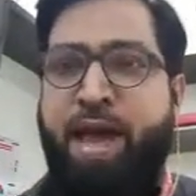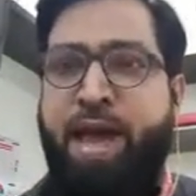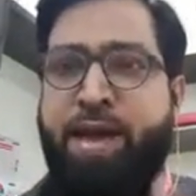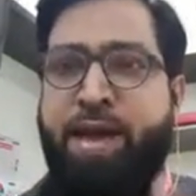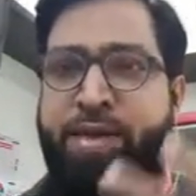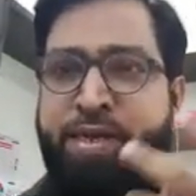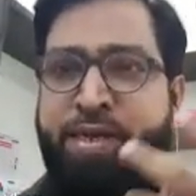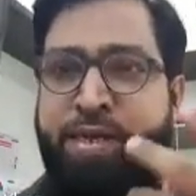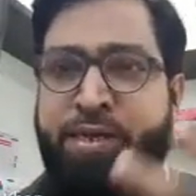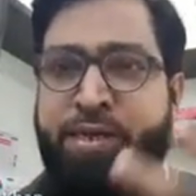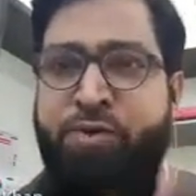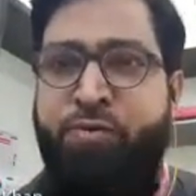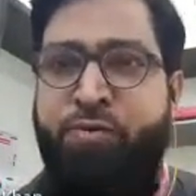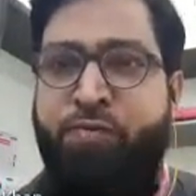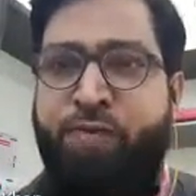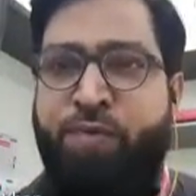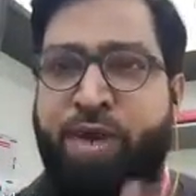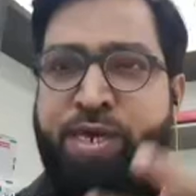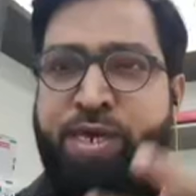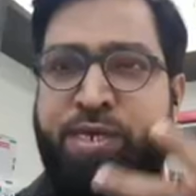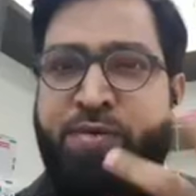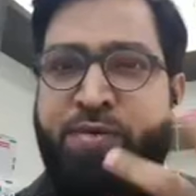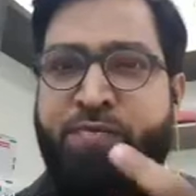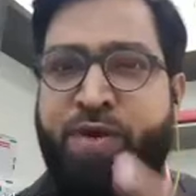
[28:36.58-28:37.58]
I need to
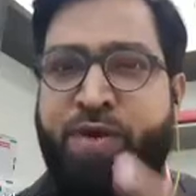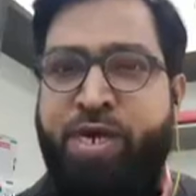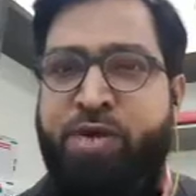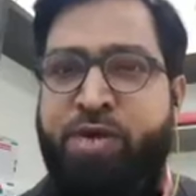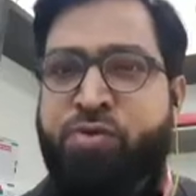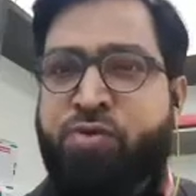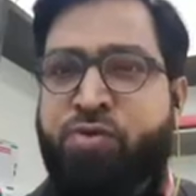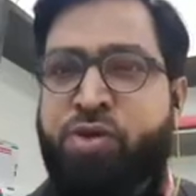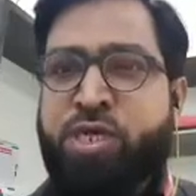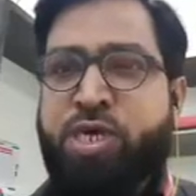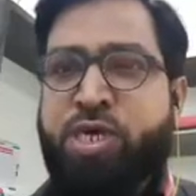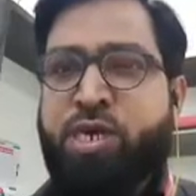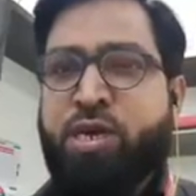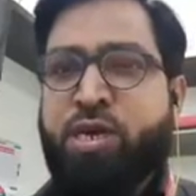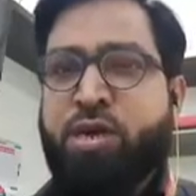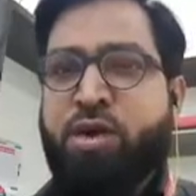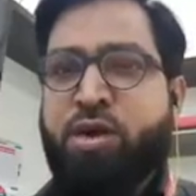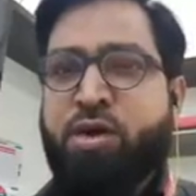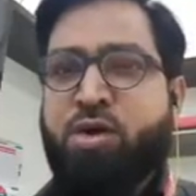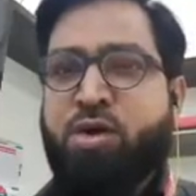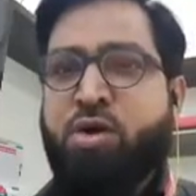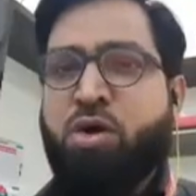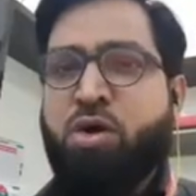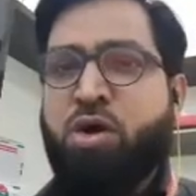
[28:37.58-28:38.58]
find the
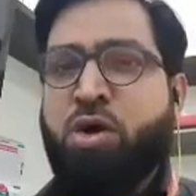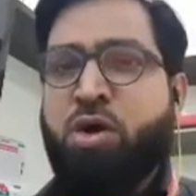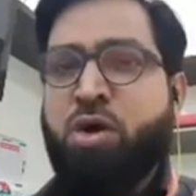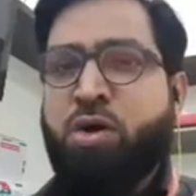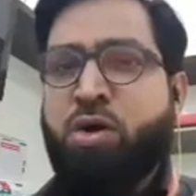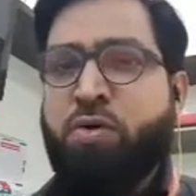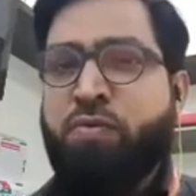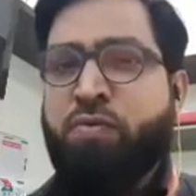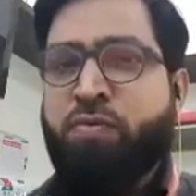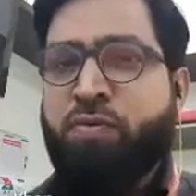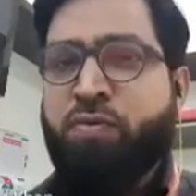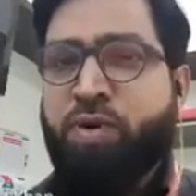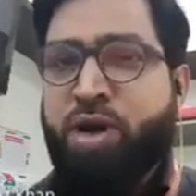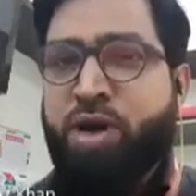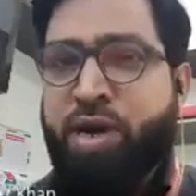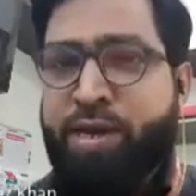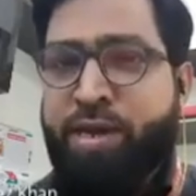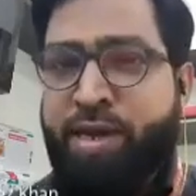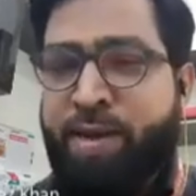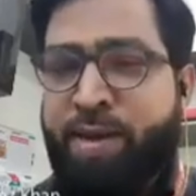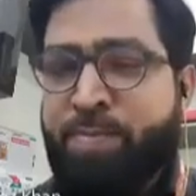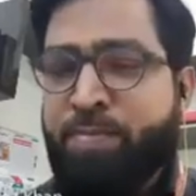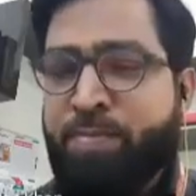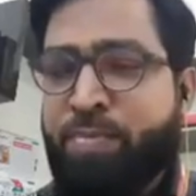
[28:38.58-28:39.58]
factorial of
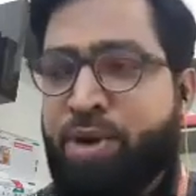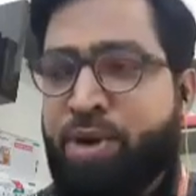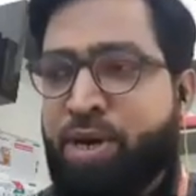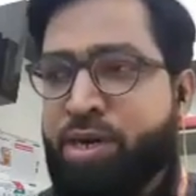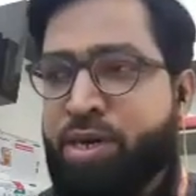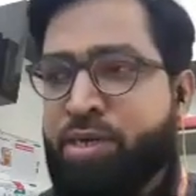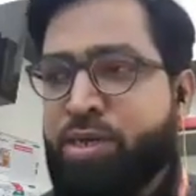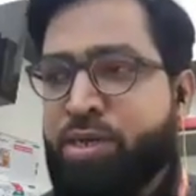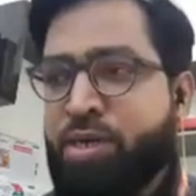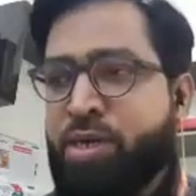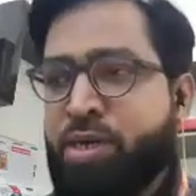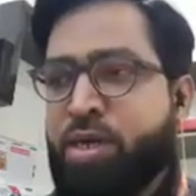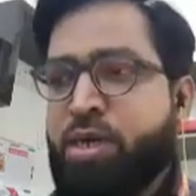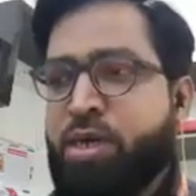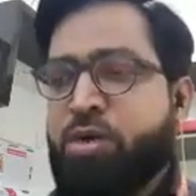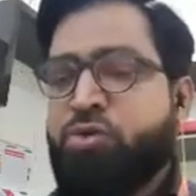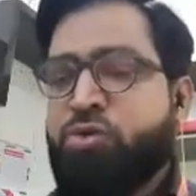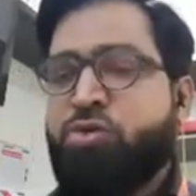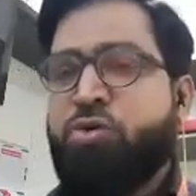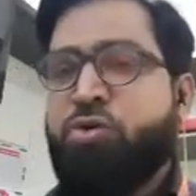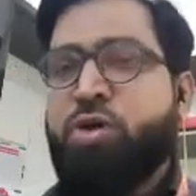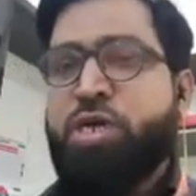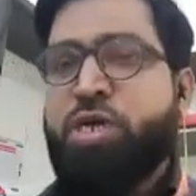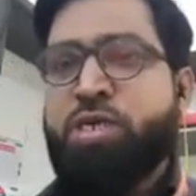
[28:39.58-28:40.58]
a number,
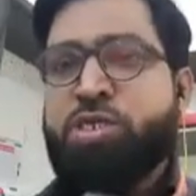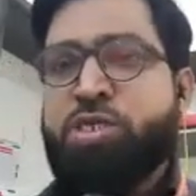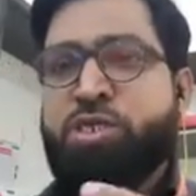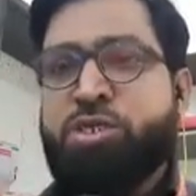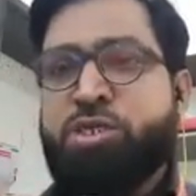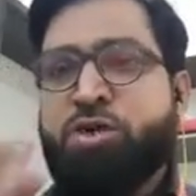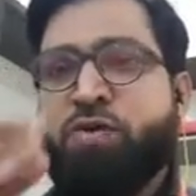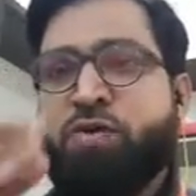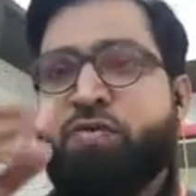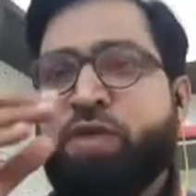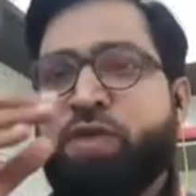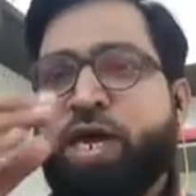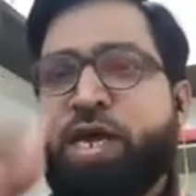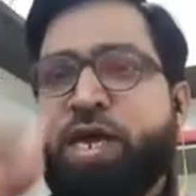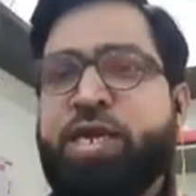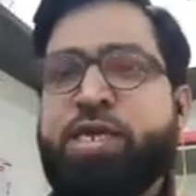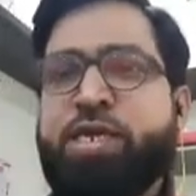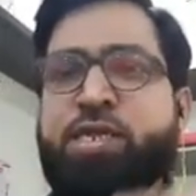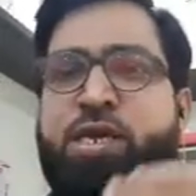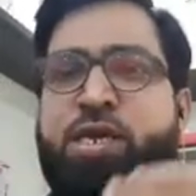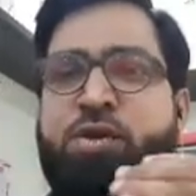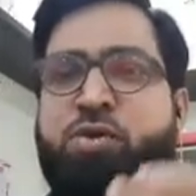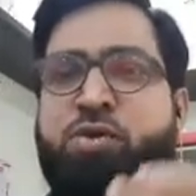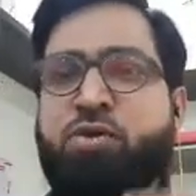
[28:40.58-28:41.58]
so instead of
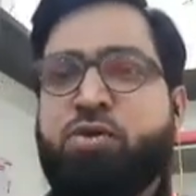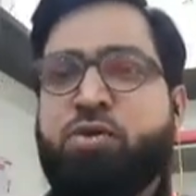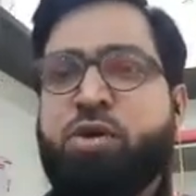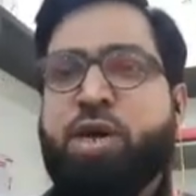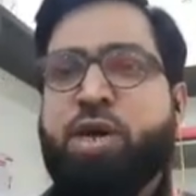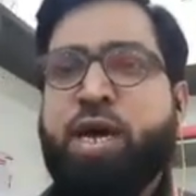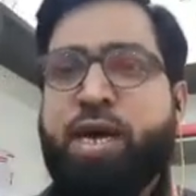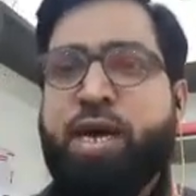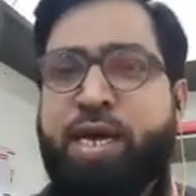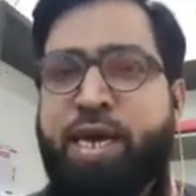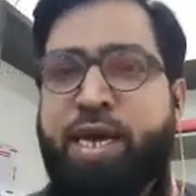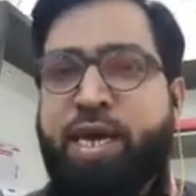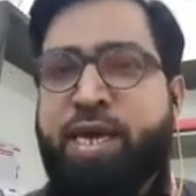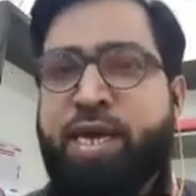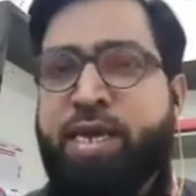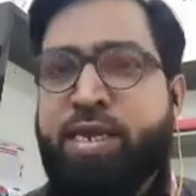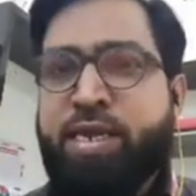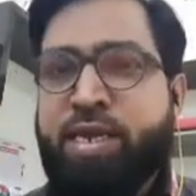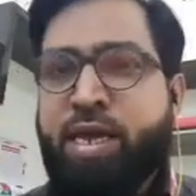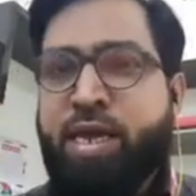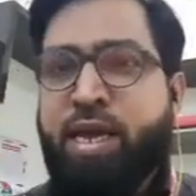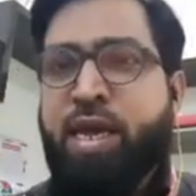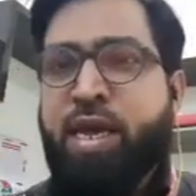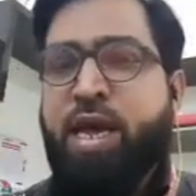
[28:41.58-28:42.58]
writing the code
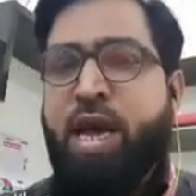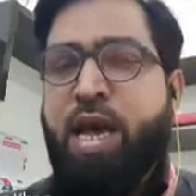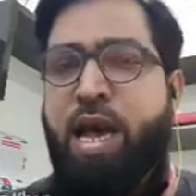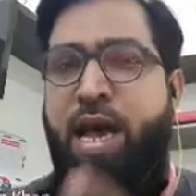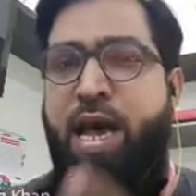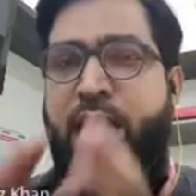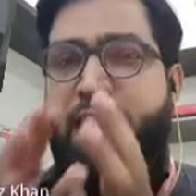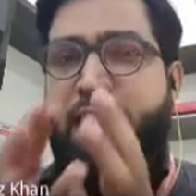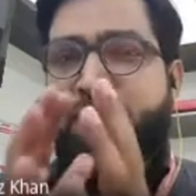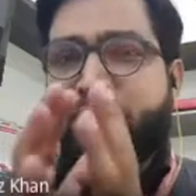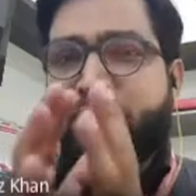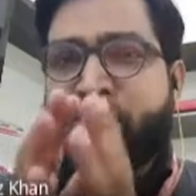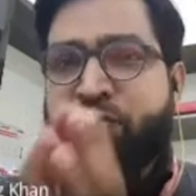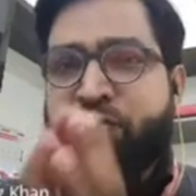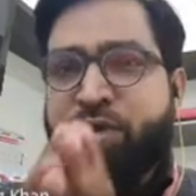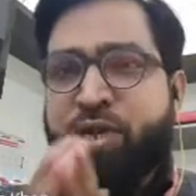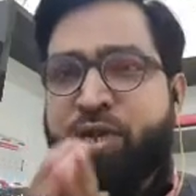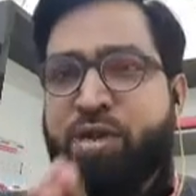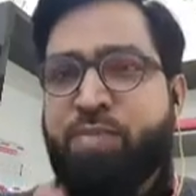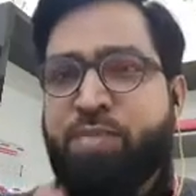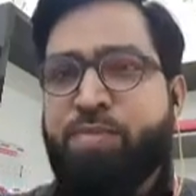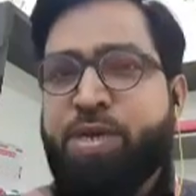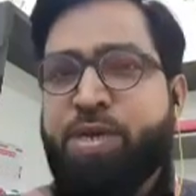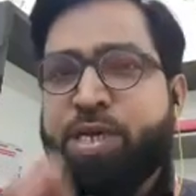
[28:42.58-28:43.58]
again, I
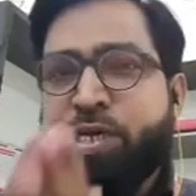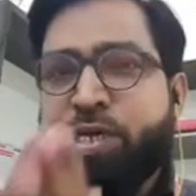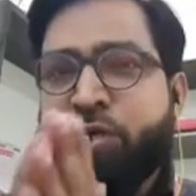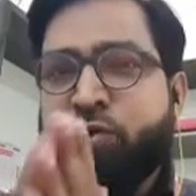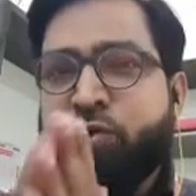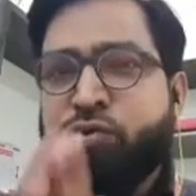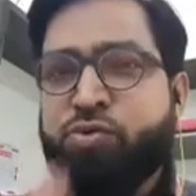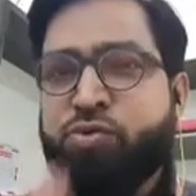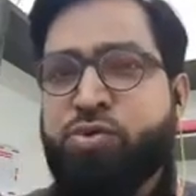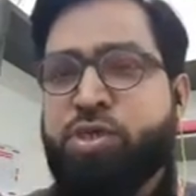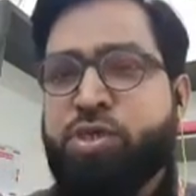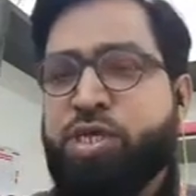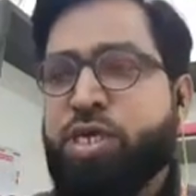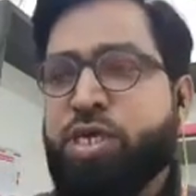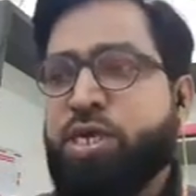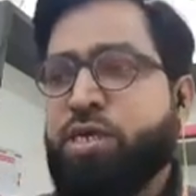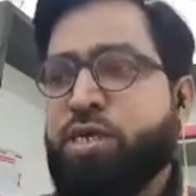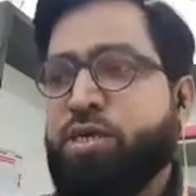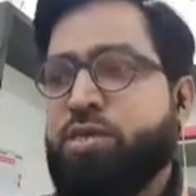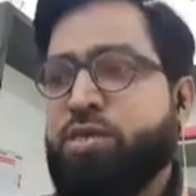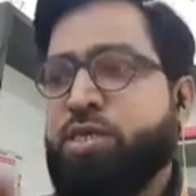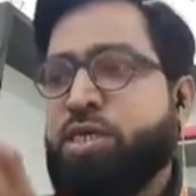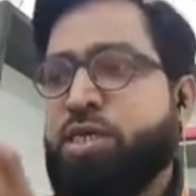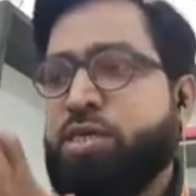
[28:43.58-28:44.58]
will be
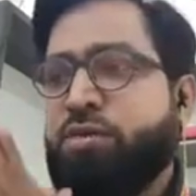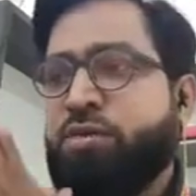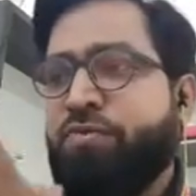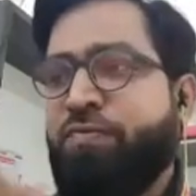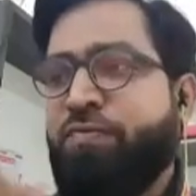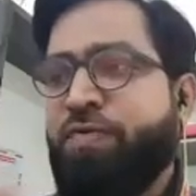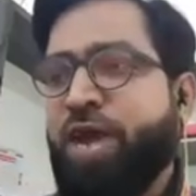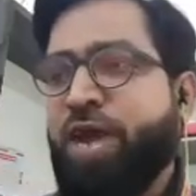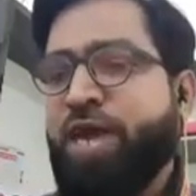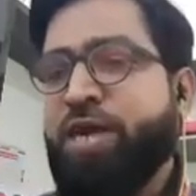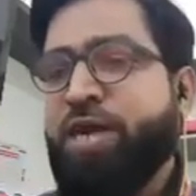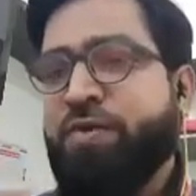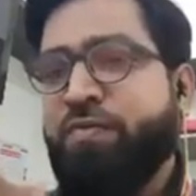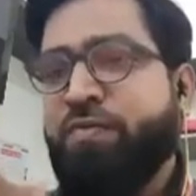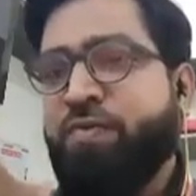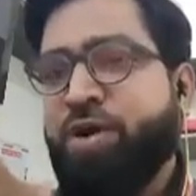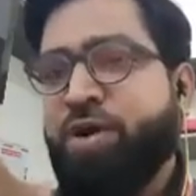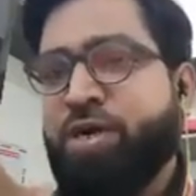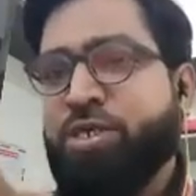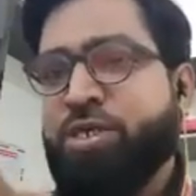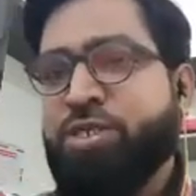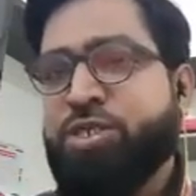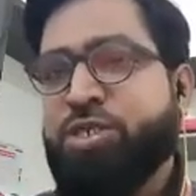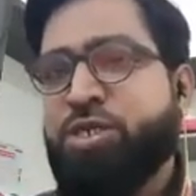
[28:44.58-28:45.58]
using this fact
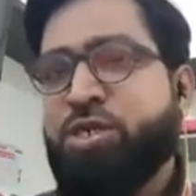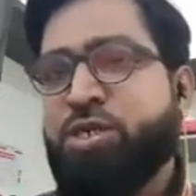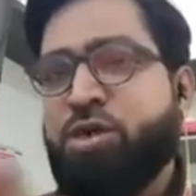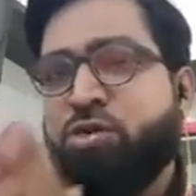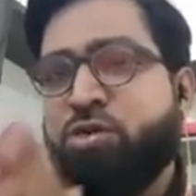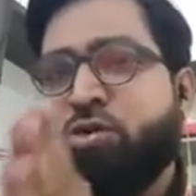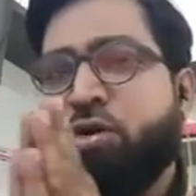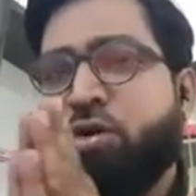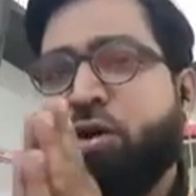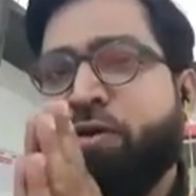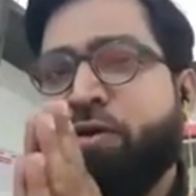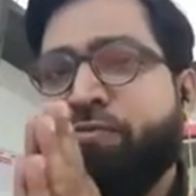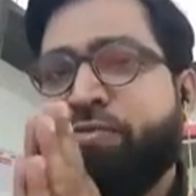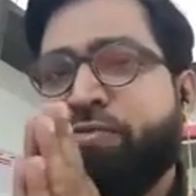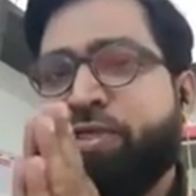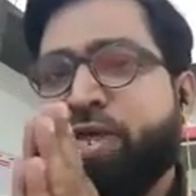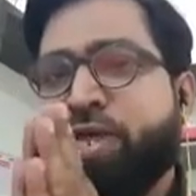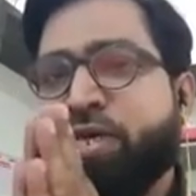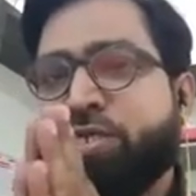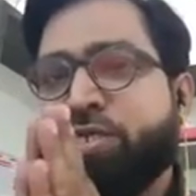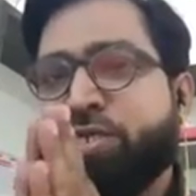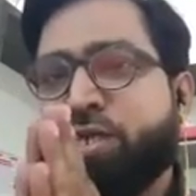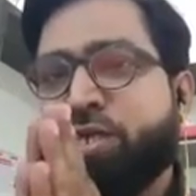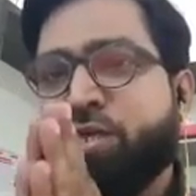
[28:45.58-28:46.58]
function of
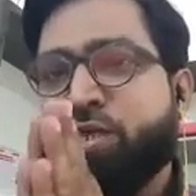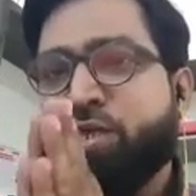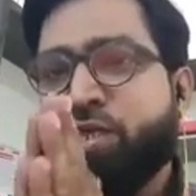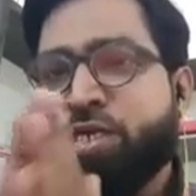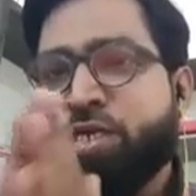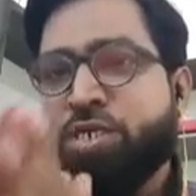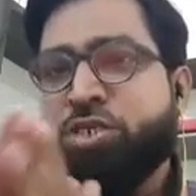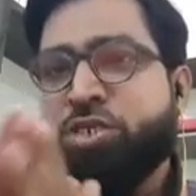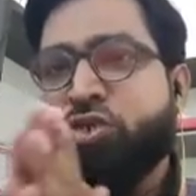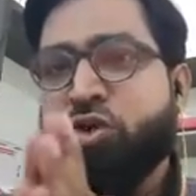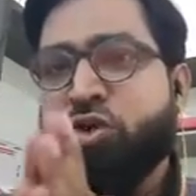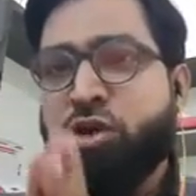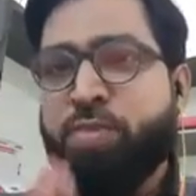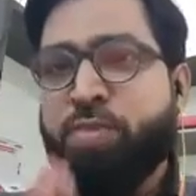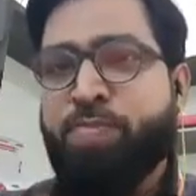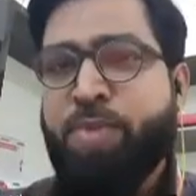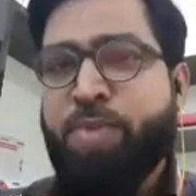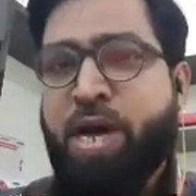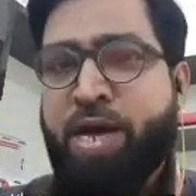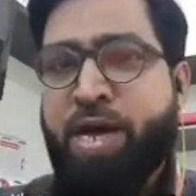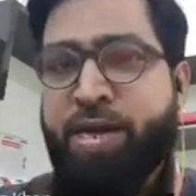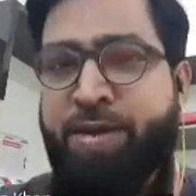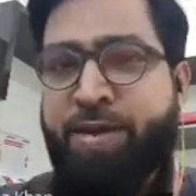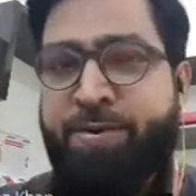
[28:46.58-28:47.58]

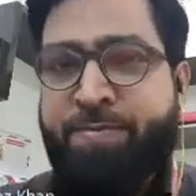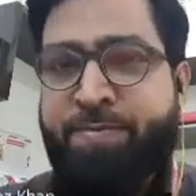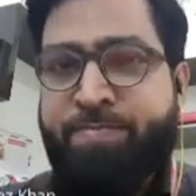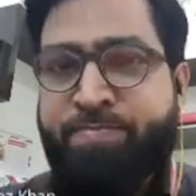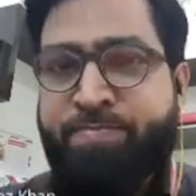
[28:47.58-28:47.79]
session6.py.